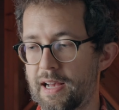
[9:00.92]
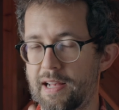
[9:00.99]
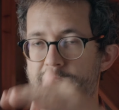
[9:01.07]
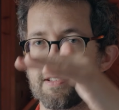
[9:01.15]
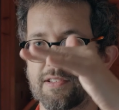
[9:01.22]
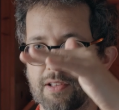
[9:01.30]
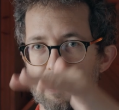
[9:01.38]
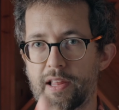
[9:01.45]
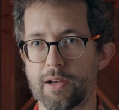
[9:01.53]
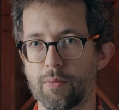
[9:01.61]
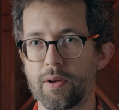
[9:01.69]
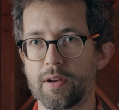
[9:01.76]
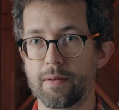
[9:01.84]
as the
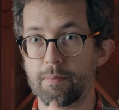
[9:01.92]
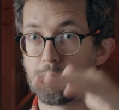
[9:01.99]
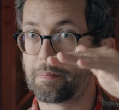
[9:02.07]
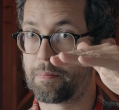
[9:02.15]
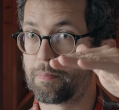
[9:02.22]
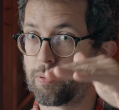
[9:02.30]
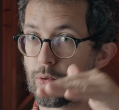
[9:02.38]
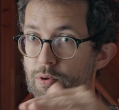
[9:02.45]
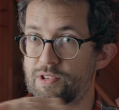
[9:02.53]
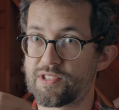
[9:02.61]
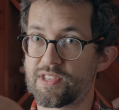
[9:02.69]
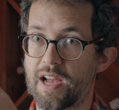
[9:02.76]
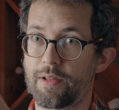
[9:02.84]
liquid
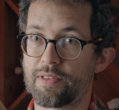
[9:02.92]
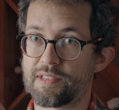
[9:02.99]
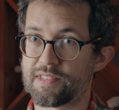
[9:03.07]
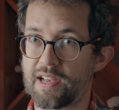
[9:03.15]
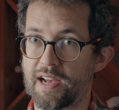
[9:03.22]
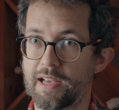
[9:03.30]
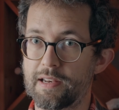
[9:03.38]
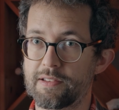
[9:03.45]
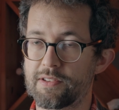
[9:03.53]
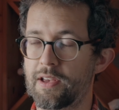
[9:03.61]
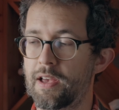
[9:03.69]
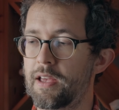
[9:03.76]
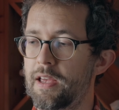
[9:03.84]
pours down the sides.